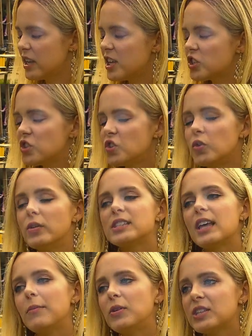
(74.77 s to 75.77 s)
As soon
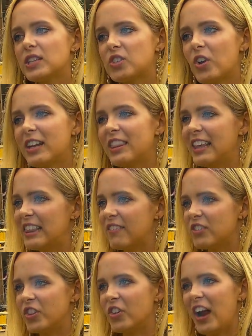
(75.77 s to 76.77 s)
as that music started, they
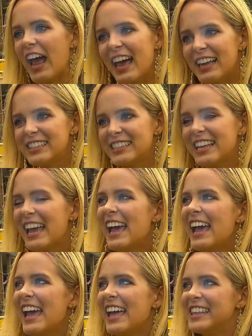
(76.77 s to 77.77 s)
lifted their heads.
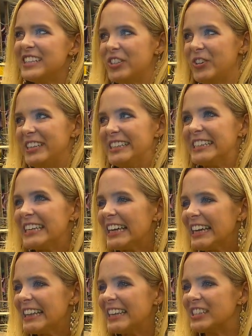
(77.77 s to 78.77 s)
They started
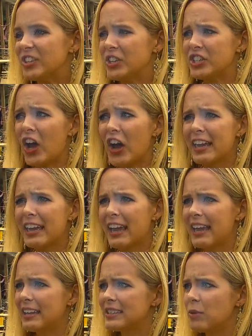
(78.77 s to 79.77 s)
singing, they started
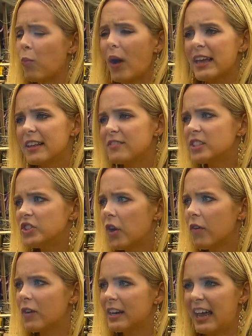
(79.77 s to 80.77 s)
talking. I did White Cliffs of
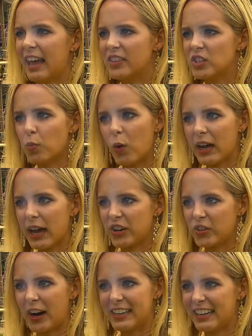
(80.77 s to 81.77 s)
Dover, and I had this one
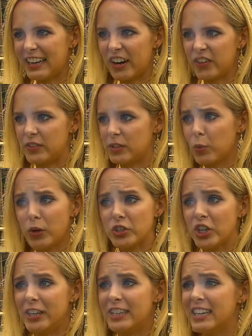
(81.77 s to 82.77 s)
guy trying to get out of his
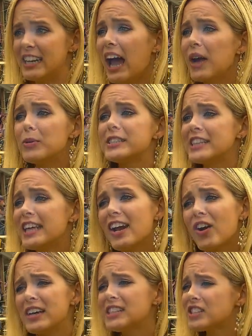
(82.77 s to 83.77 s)
wheelchair, and he said, I was
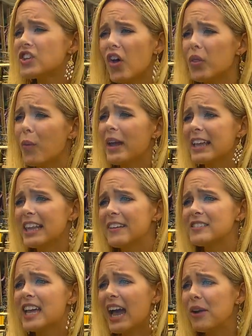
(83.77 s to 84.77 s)
there, I saw the White
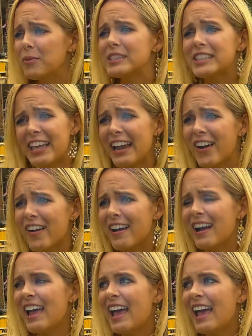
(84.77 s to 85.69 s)
Cliffs, I was there.